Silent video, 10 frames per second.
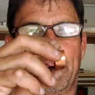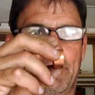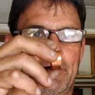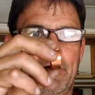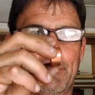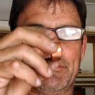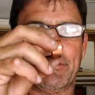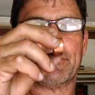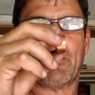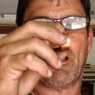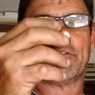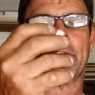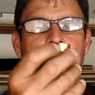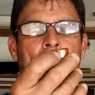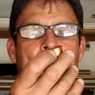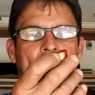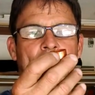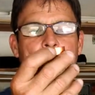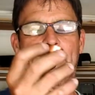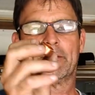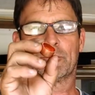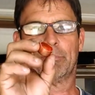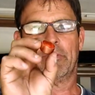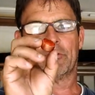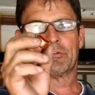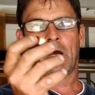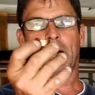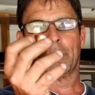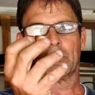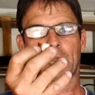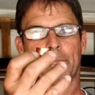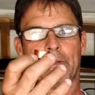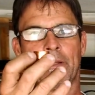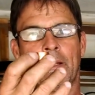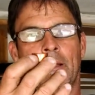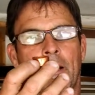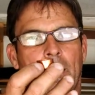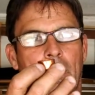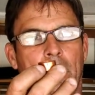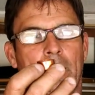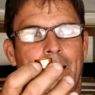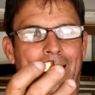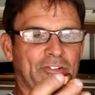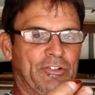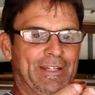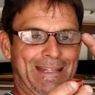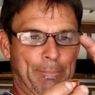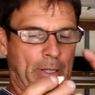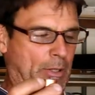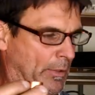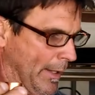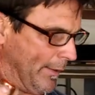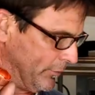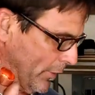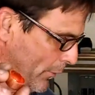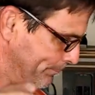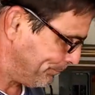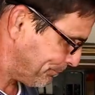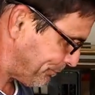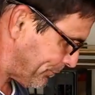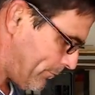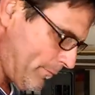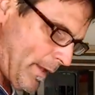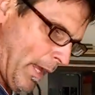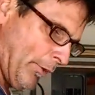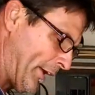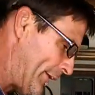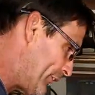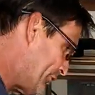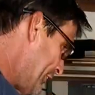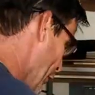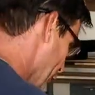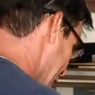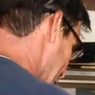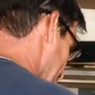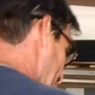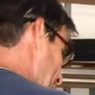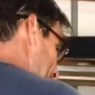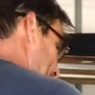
the material off of there to make this cup a little bit less deep. Okay, so I'll take this thing over here